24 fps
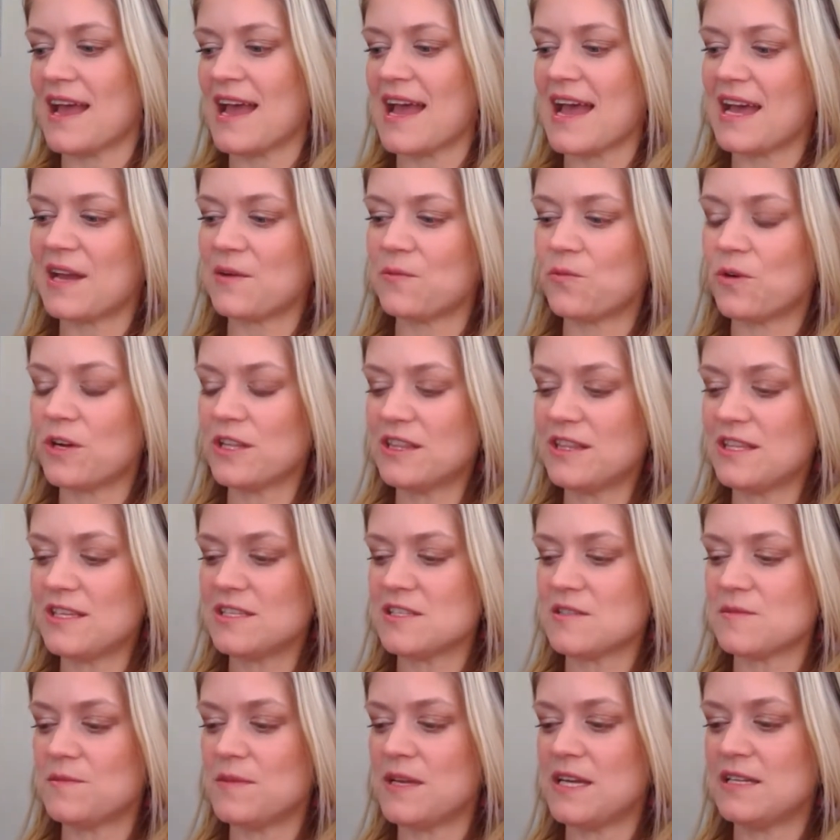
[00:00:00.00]
And what
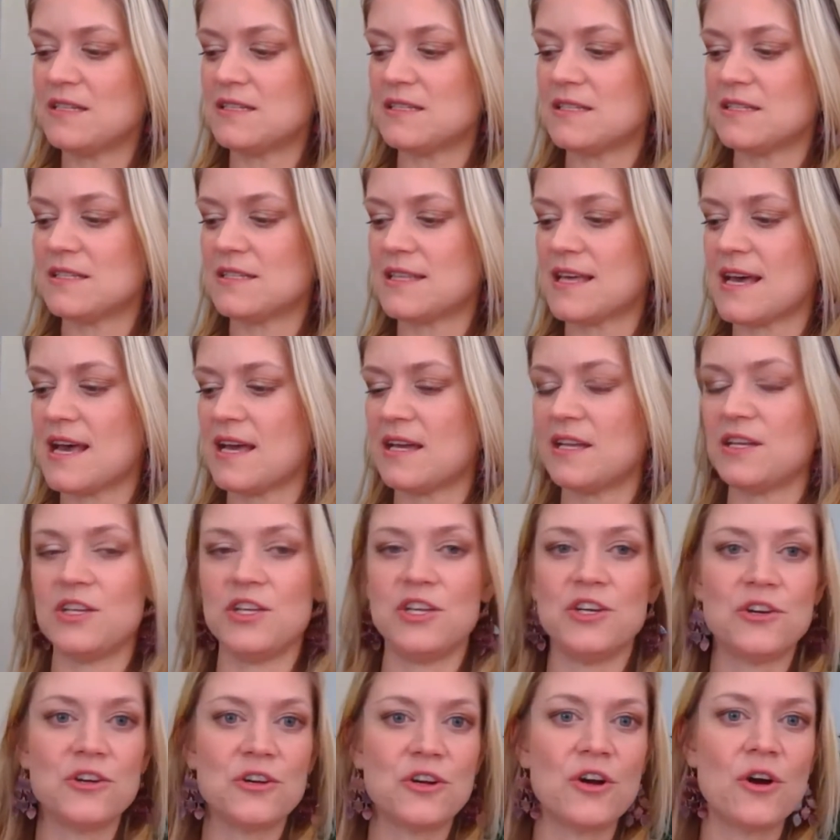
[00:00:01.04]
this means is that
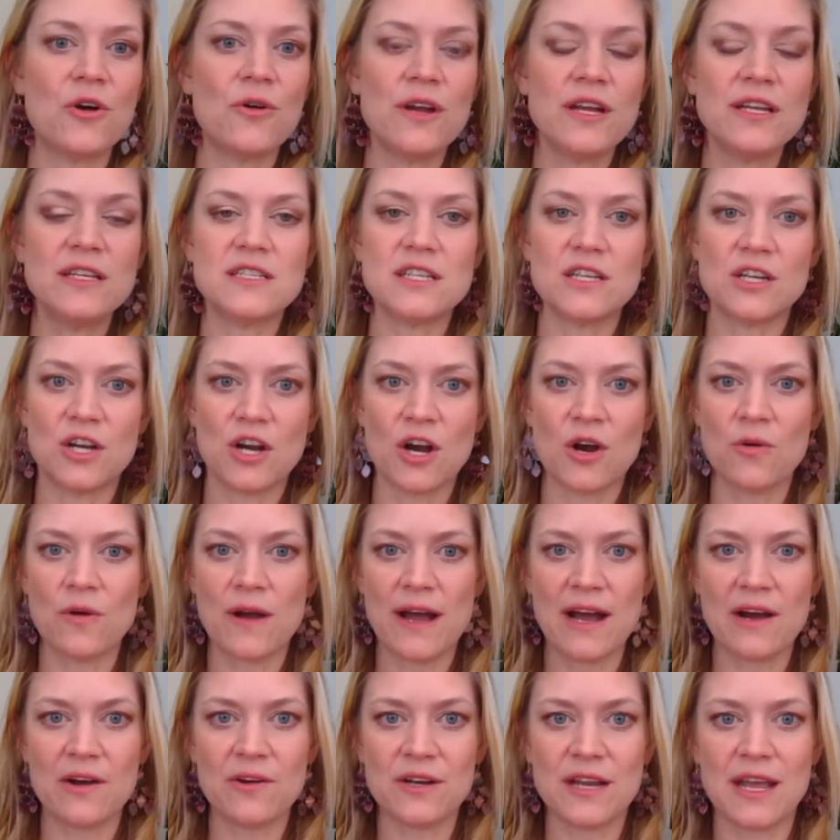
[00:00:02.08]
you're going to go
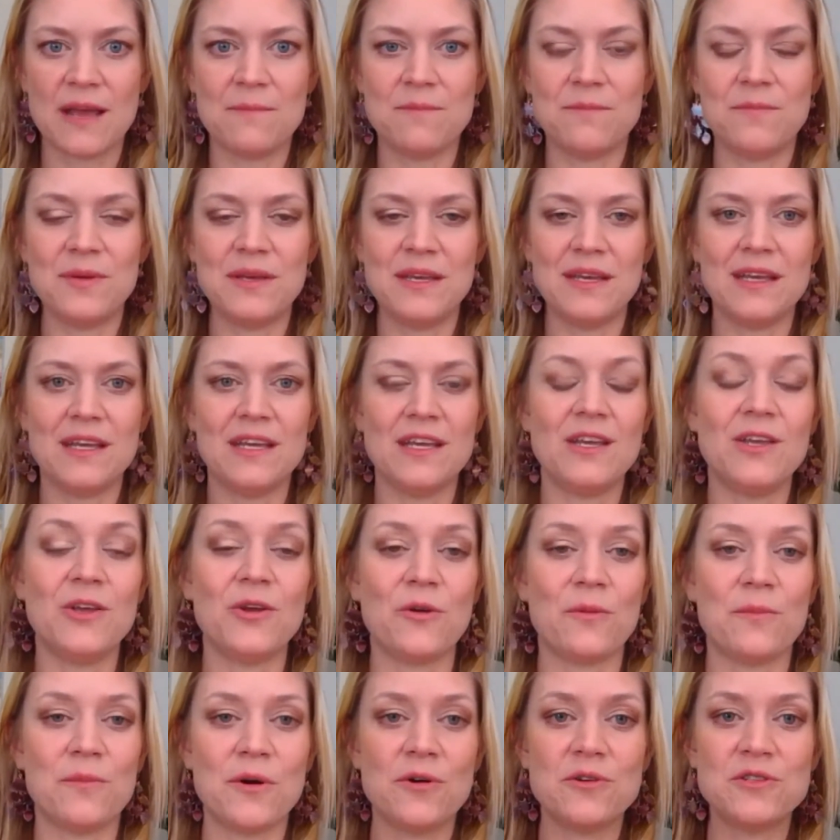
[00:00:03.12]
out and be
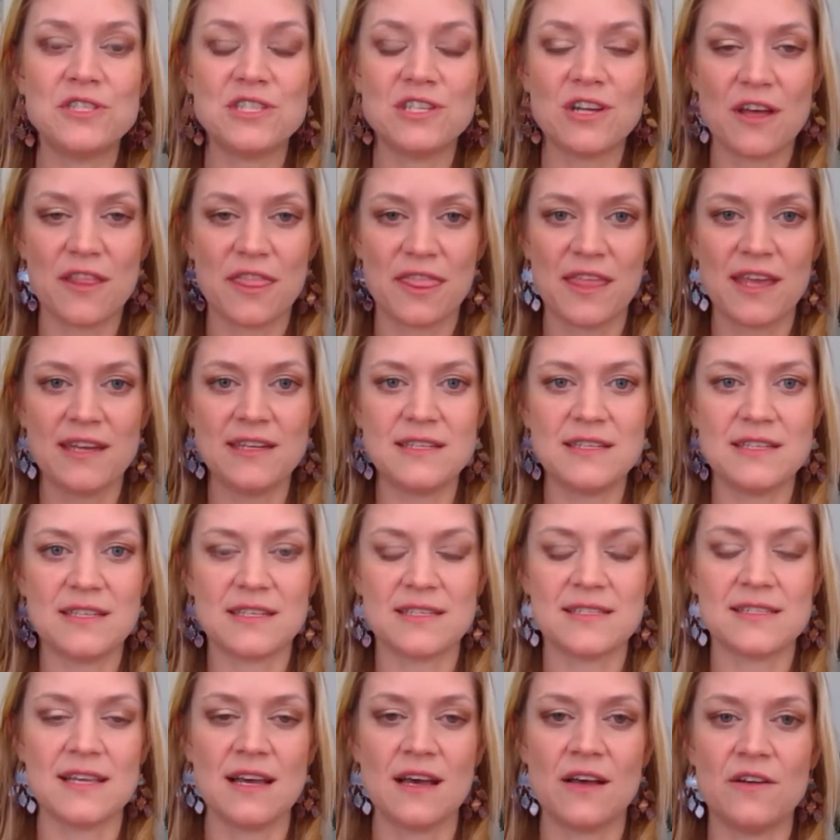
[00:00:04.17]
your most authentic
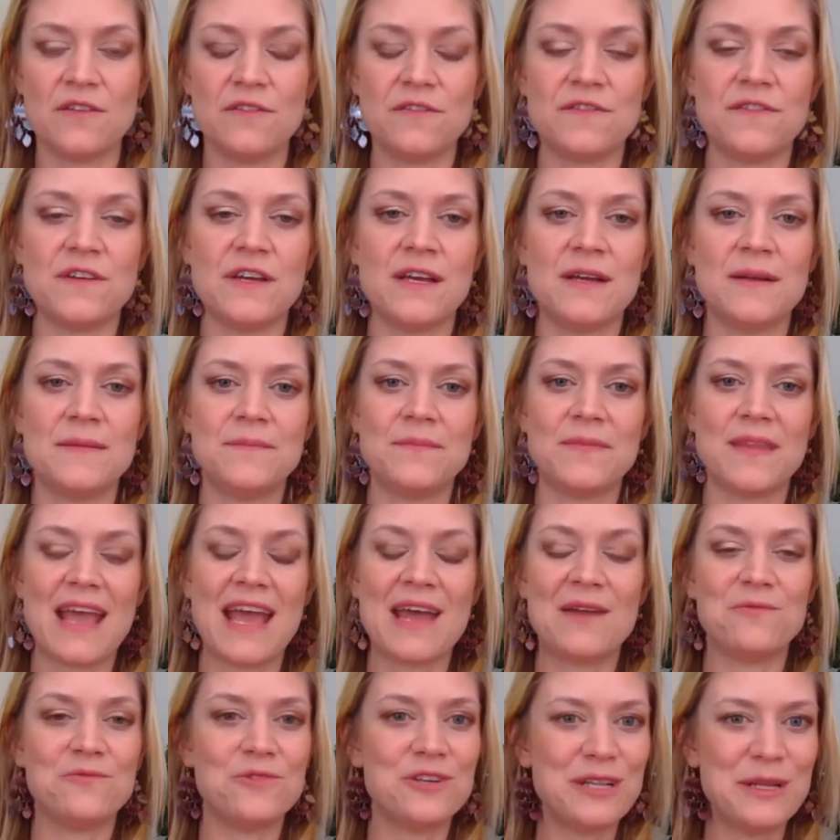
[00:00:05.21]
self
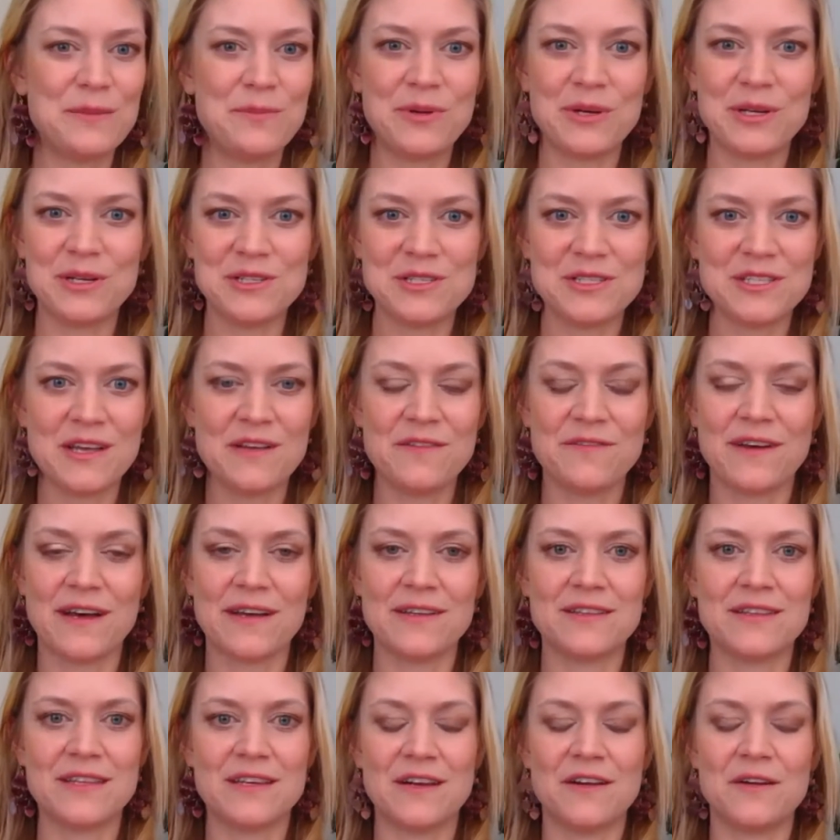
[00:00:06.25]
and really put yourself
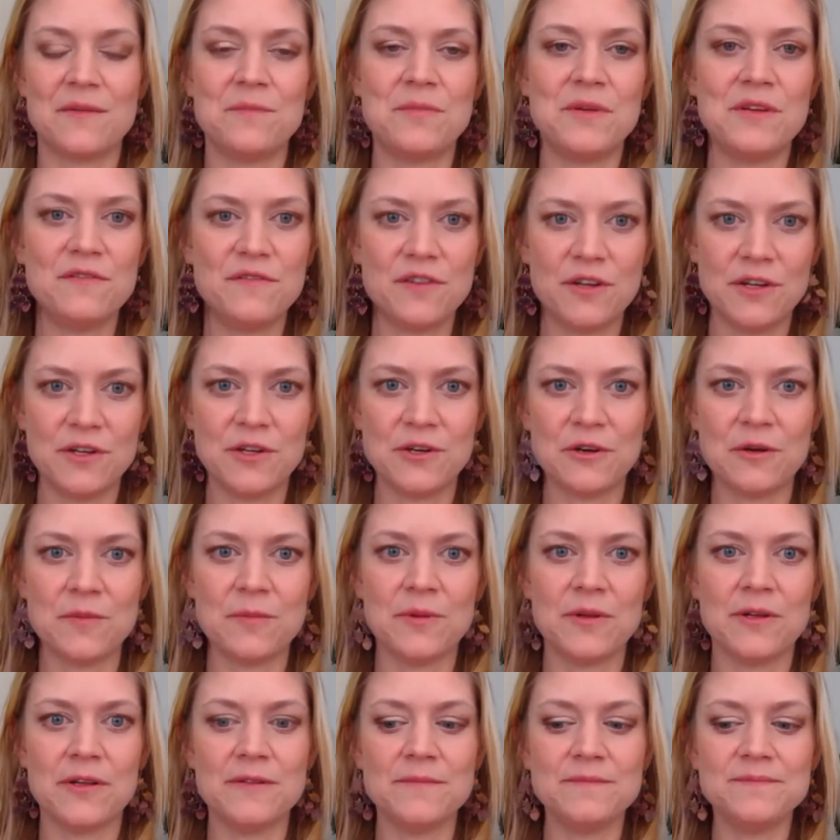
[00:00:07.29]
out there and be
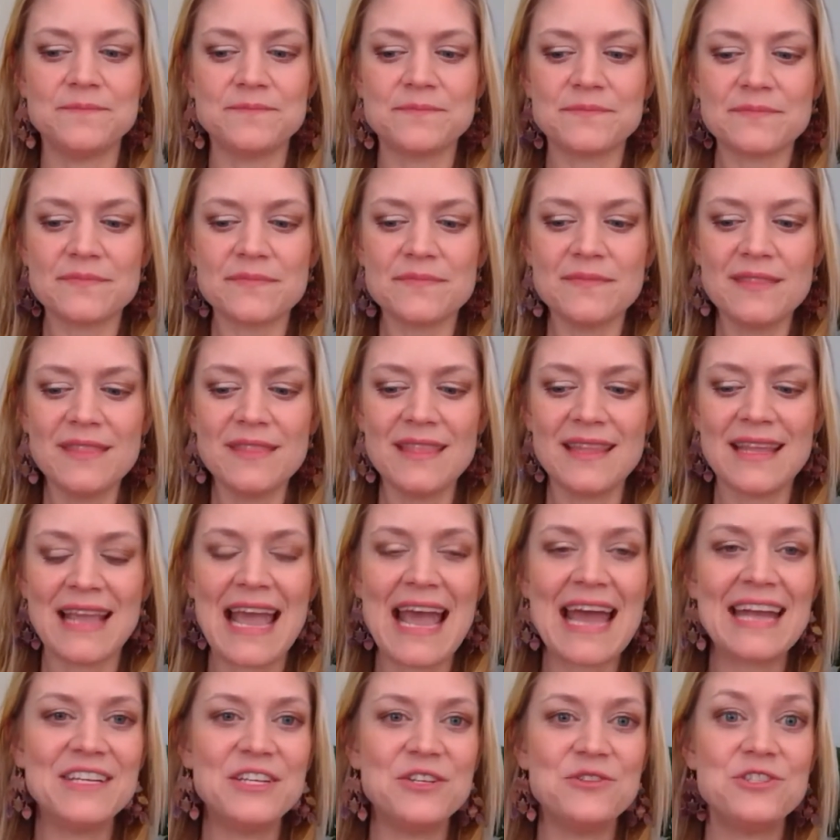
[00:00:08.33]
vulnerable.
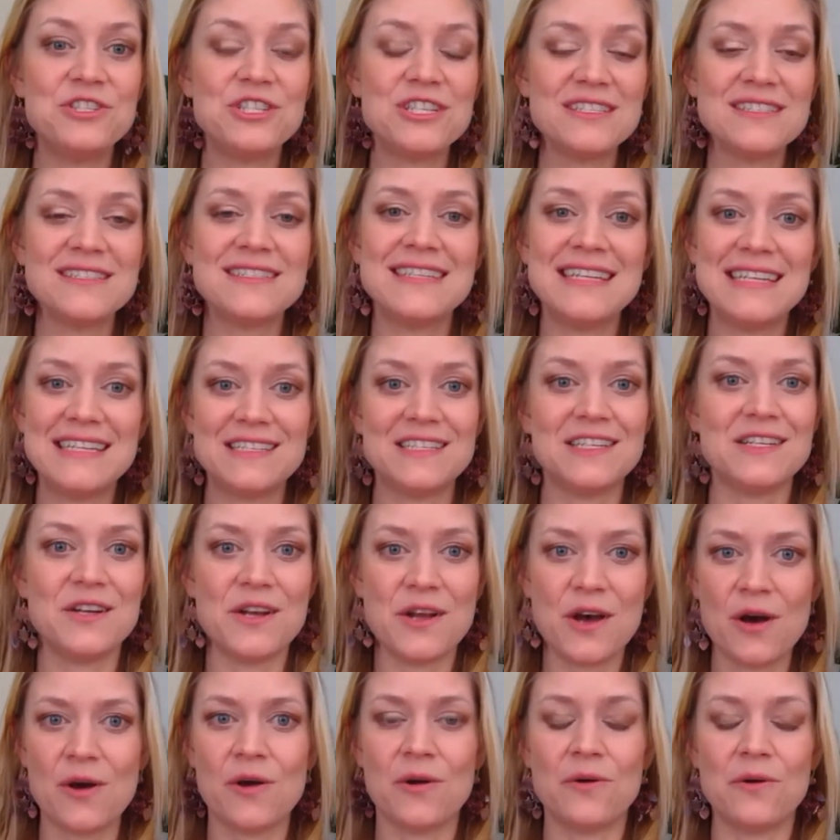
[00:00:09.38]
And you just need to
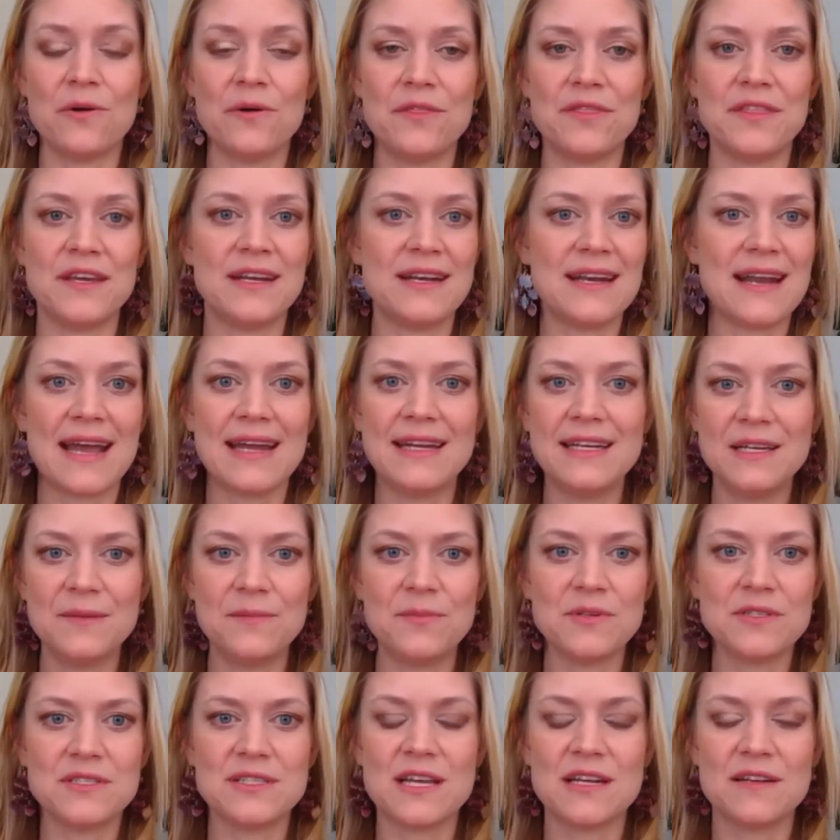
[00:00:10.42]
know that
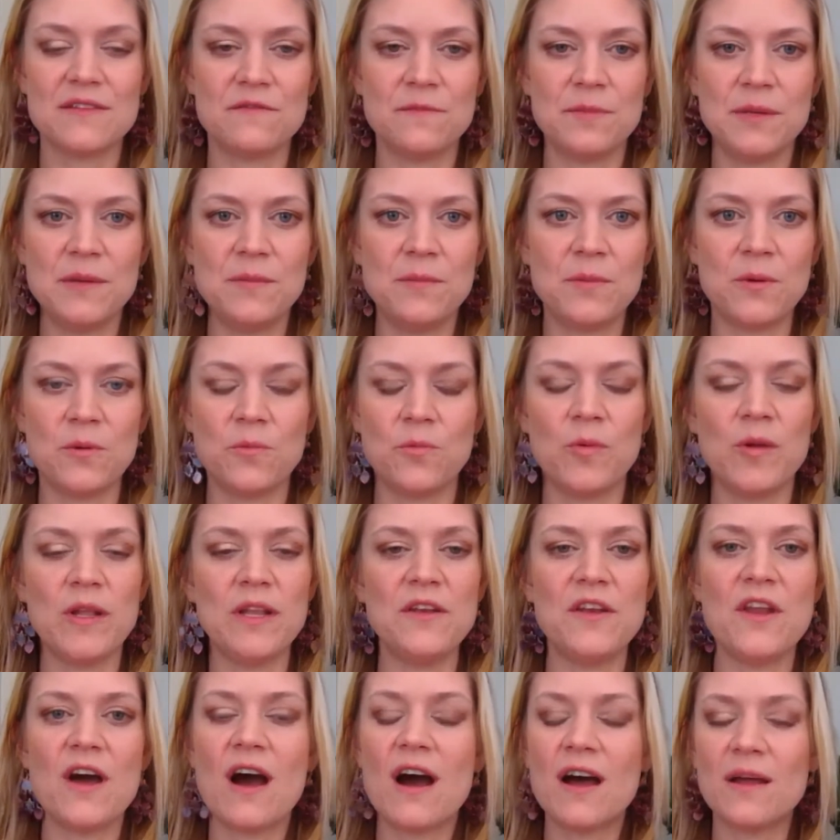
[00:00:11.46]
90% of people will
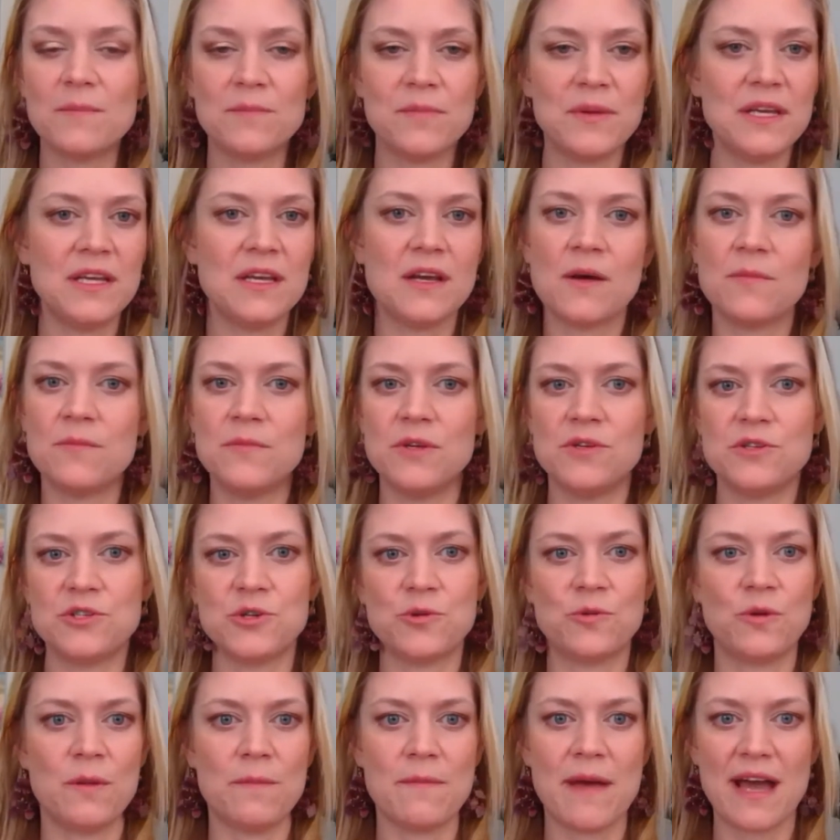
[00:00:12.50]
not be a
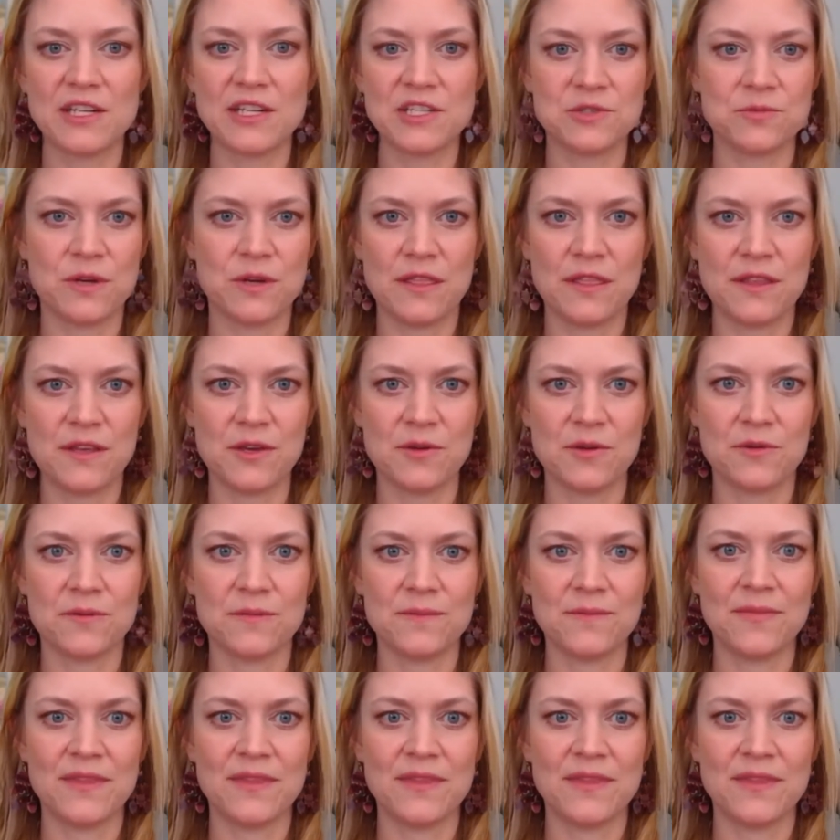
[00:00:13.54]
mutual match with you.